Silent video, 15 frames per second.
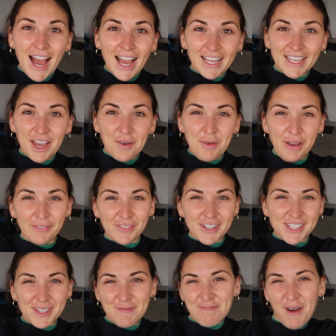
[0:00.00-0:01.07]
I can't wait for
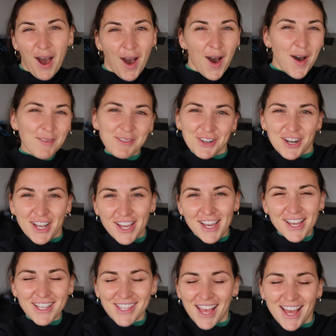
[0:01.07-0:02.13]
some palm
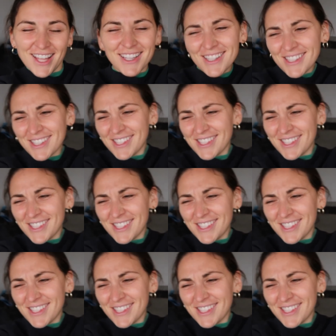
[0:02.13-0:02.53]
trees and